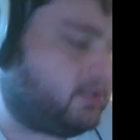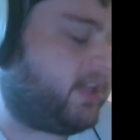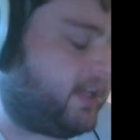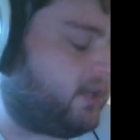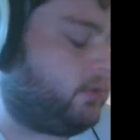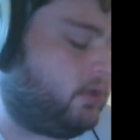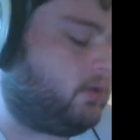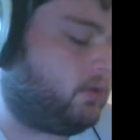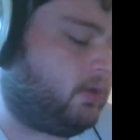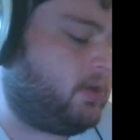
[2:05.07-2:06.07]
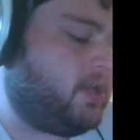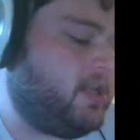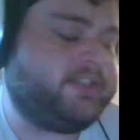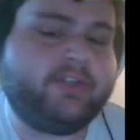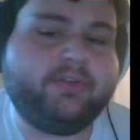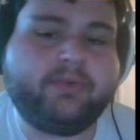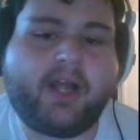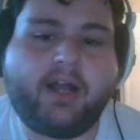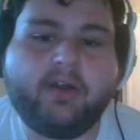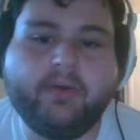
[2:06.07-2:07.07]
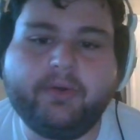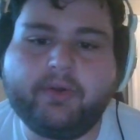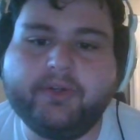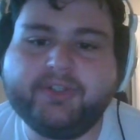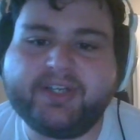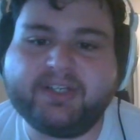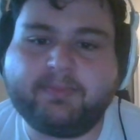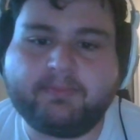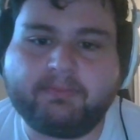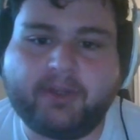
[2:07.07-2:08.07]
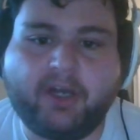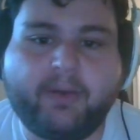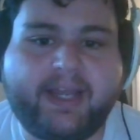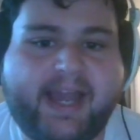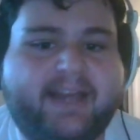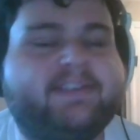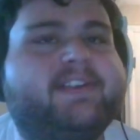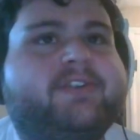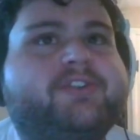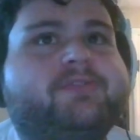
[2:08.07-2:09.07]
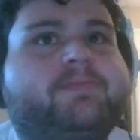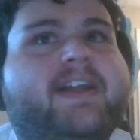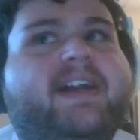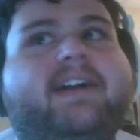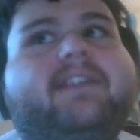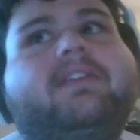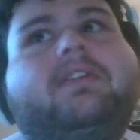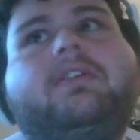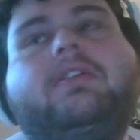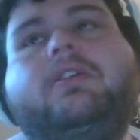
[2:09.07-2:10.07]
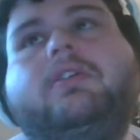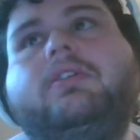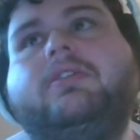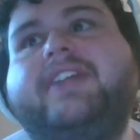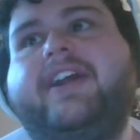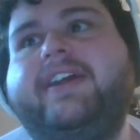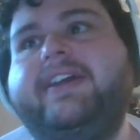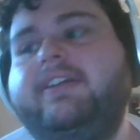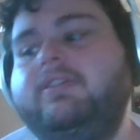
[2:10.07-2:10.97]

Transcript: Yeah, cool. So, who'd you end up going as? Like, who'd you play as? Terry again?